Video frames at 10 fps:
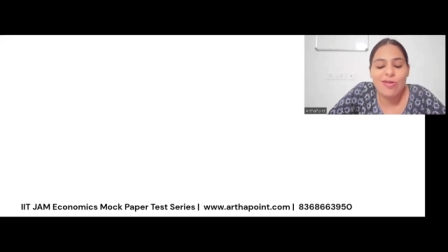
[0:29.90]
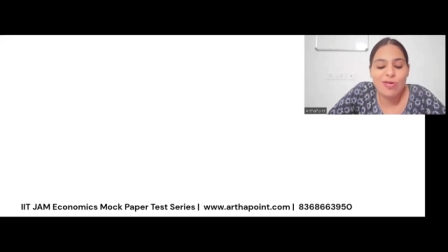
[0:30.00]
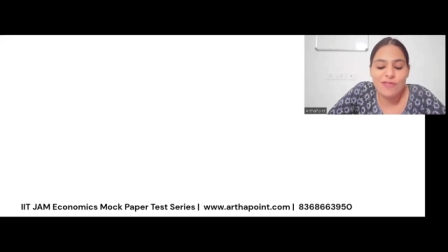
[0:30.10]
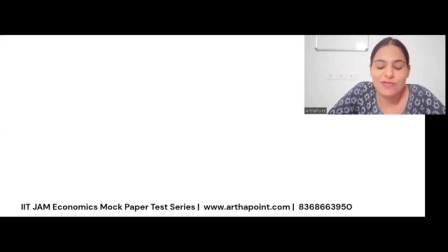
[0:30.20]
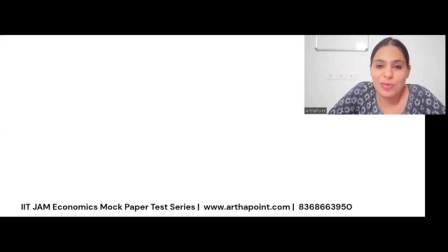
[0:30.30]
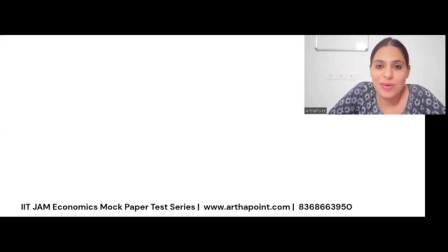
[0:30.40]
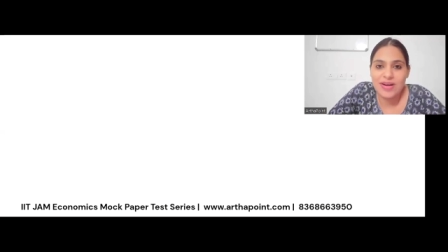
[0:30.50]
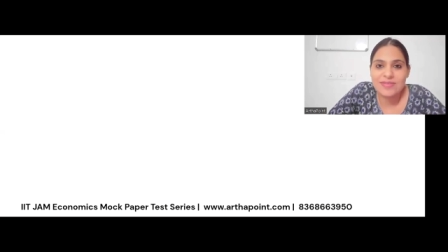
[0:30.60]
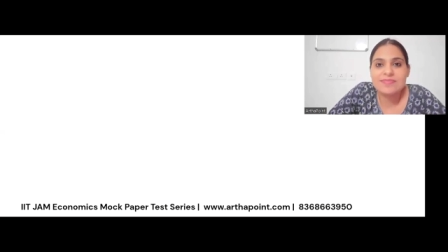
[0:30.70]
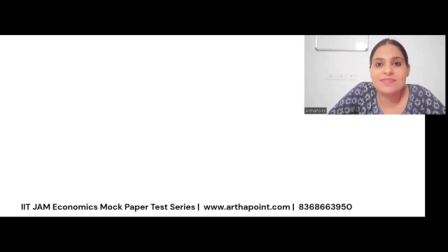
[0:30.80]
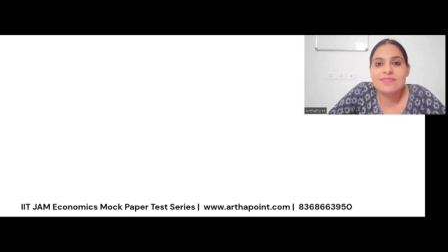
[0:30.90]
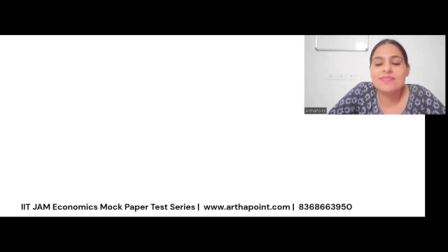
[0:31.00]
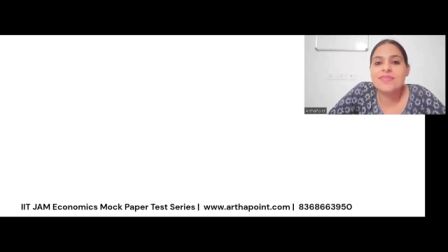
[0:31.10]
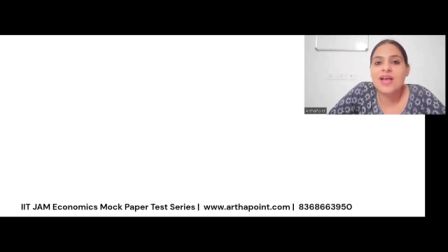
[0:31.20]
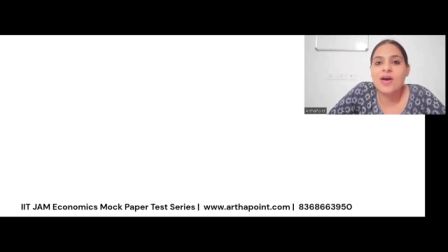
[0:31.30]
Hello everyone.
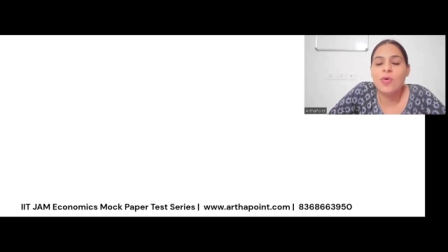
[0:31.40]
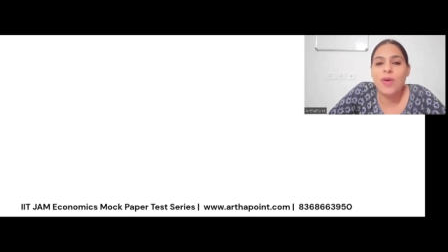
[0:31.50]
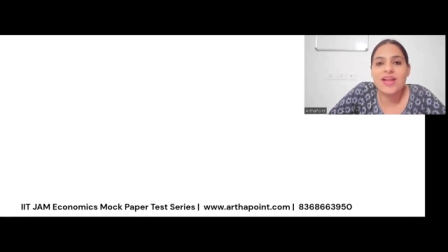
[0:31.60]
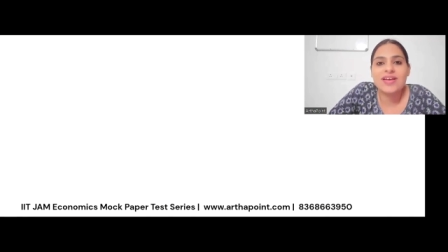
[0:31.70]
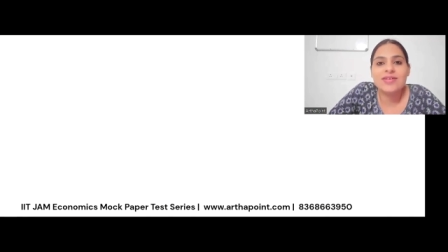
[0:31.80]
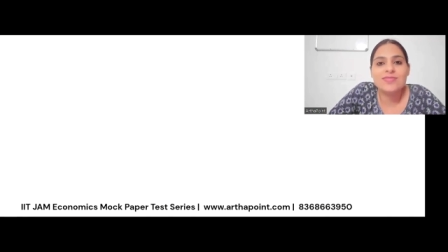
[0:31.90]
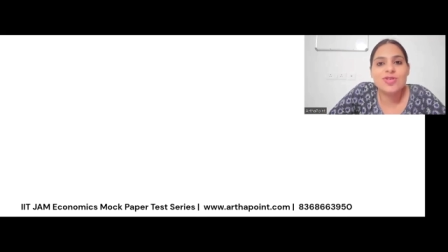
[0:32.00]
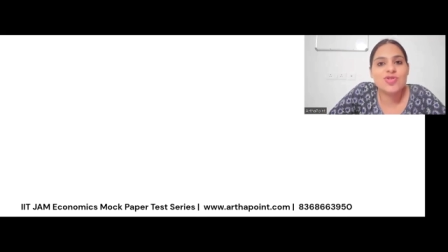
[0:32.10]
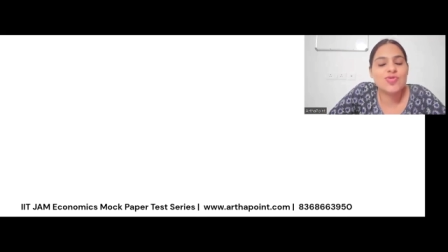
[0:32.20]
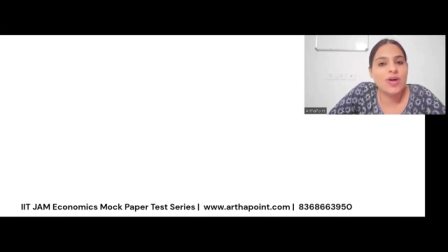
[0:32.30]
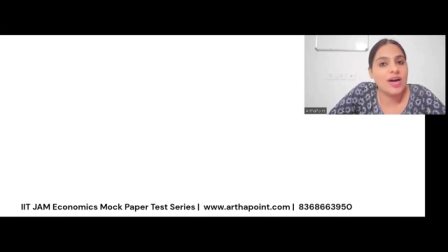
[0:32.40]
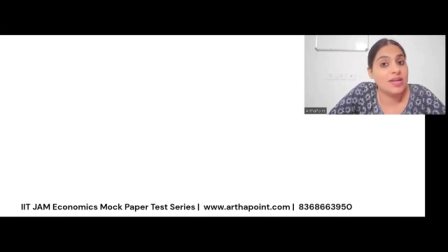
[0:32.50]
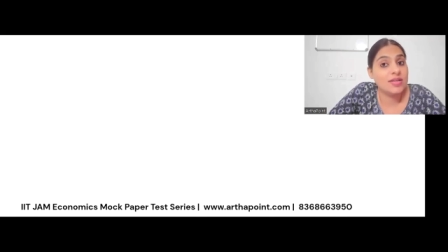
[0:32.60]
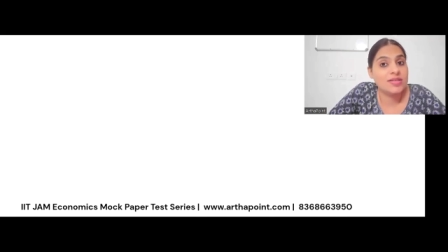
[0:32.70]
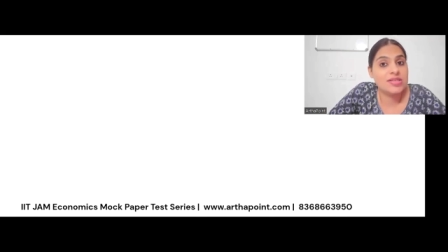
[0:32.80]
Welcome to
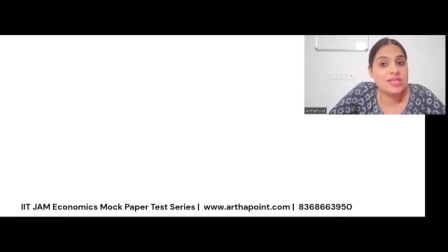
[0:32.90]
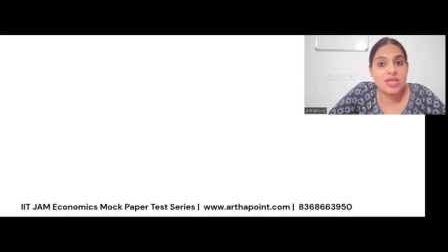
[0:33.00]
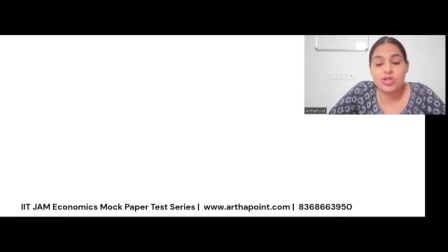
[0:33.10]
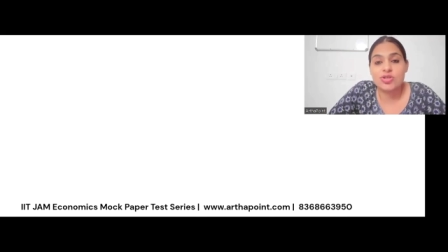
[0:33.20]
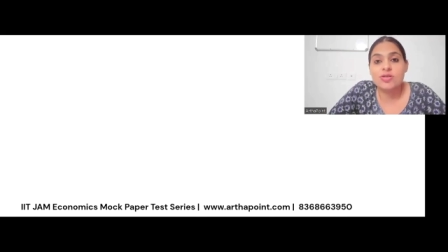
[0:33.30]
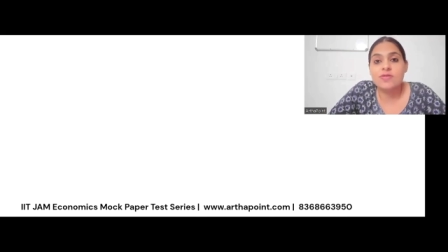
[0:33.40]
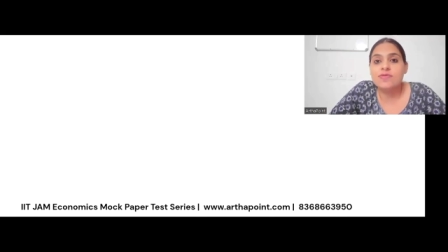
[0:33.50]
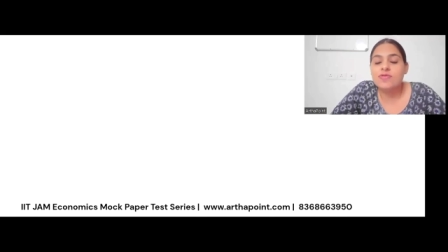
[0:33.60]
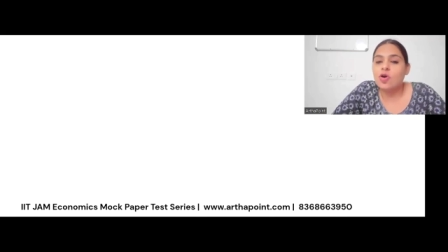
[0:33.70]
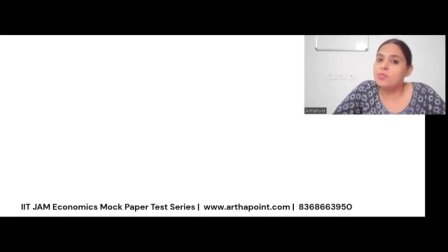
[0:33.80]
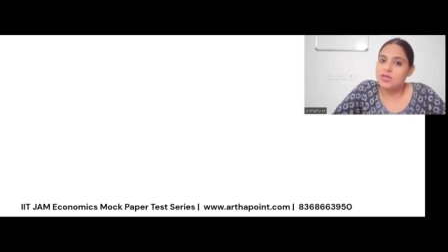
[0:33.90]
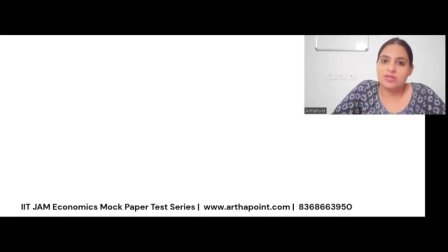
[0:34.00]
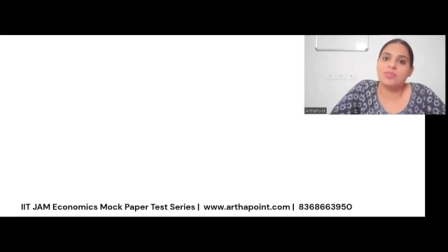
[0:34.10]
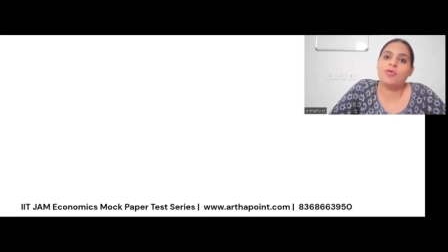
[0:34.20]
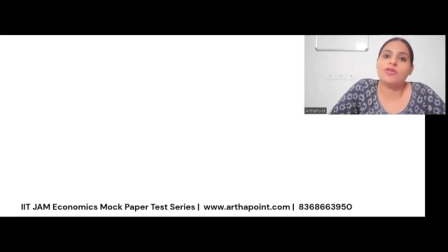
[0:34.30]
another session from
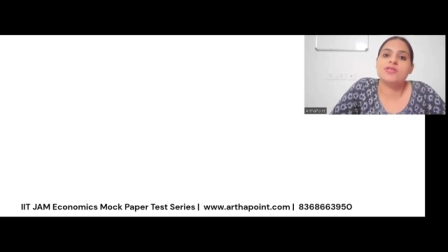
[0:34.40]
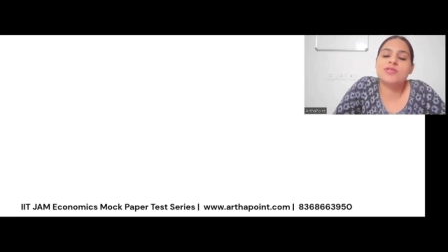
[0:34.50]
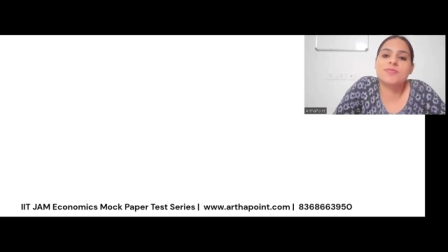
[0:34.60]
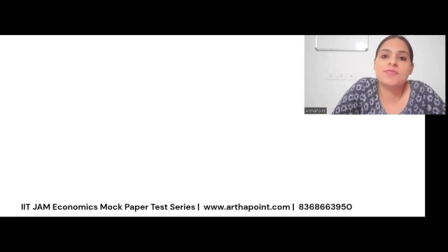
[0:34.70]
ArthaPoint.